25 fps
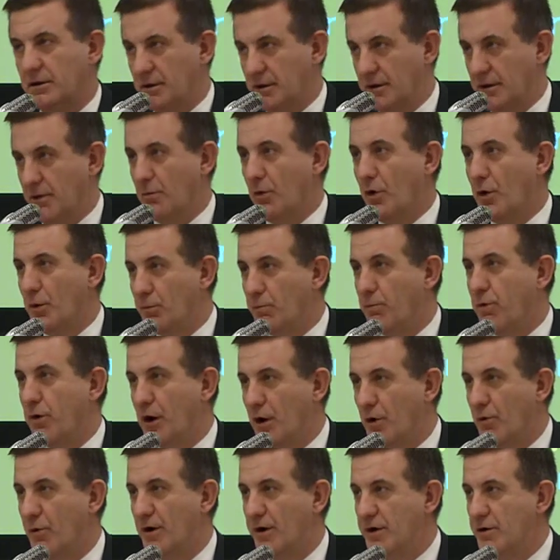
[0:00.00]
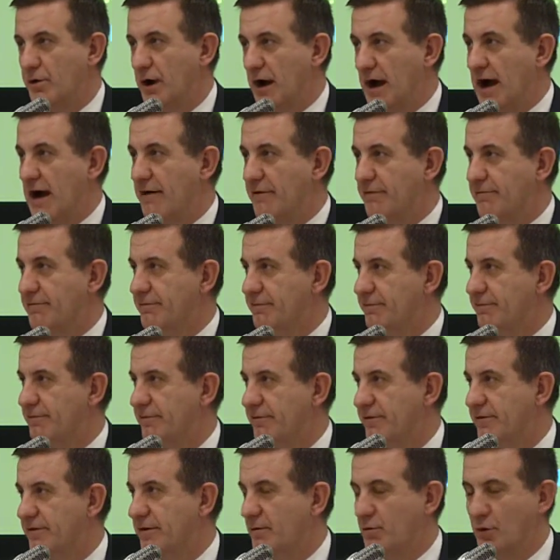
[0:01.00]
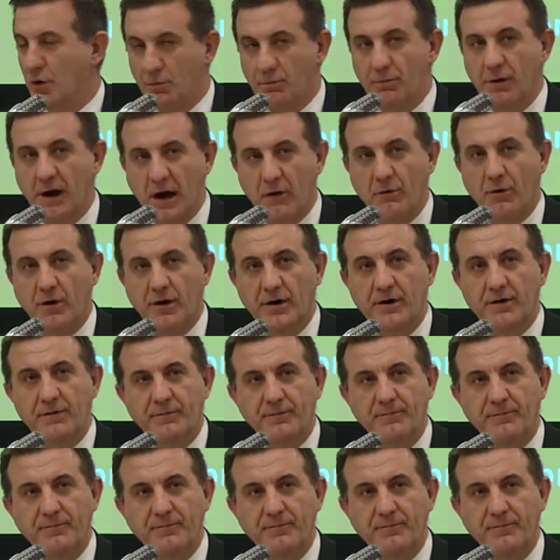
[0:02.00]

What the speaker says: the more power you have, the more power